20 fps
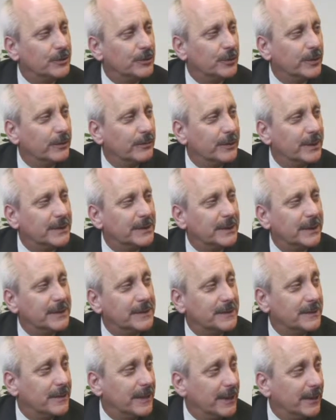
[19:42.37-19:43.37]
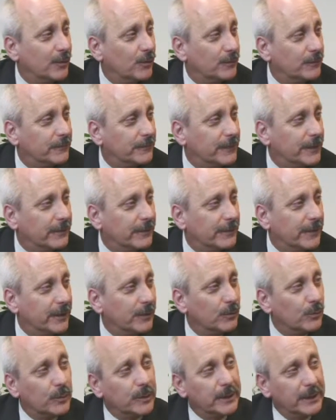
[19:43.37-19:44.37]
treatments because they don't feel
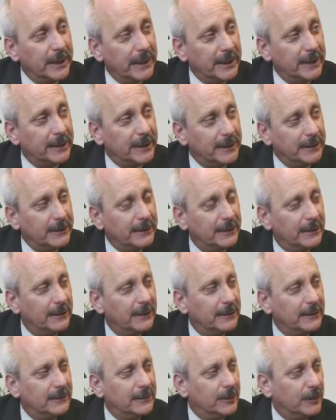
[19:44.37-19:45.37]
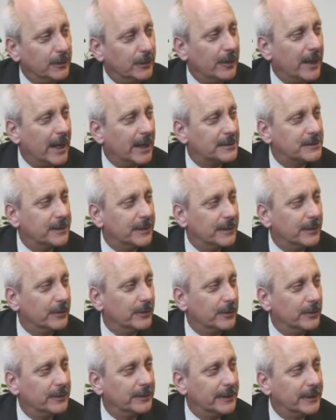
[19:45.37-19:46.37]
they're related to your accident
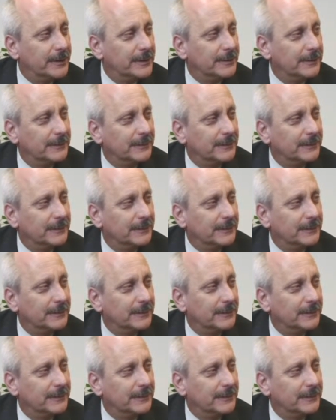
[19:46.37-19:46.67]
or illness.